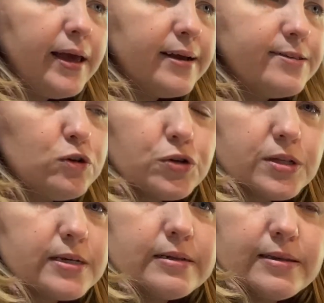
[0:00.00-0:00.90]
It's
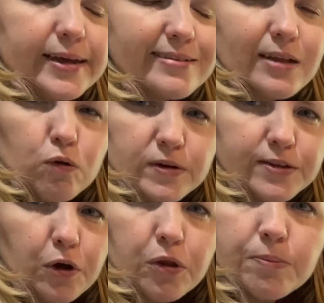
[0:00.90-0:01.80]
usually like celery
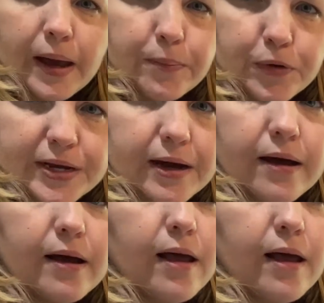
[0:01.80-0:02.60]
salt, paprika,